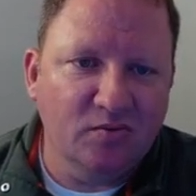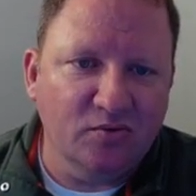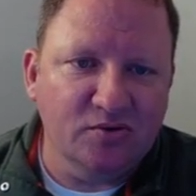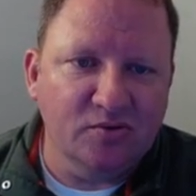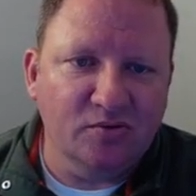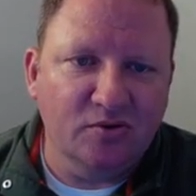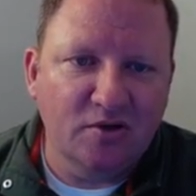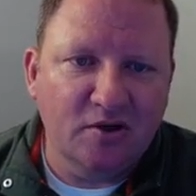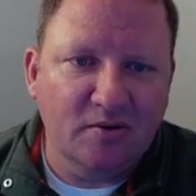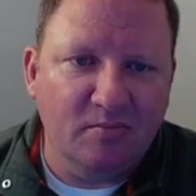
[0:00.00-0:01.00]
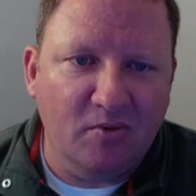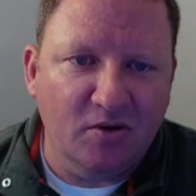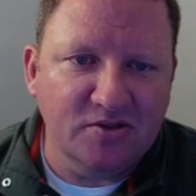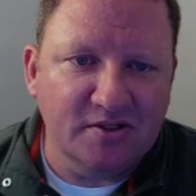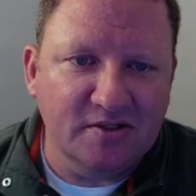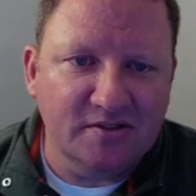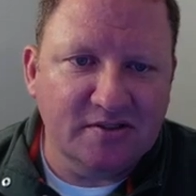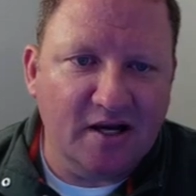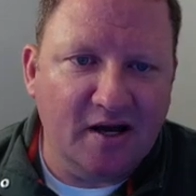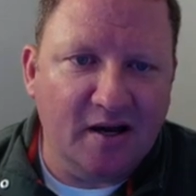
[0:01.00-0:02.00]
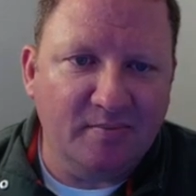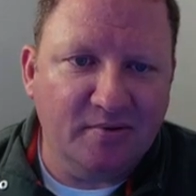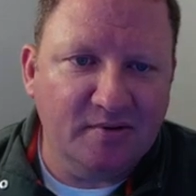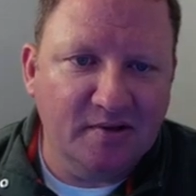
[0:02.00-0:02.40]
We'll do margin top.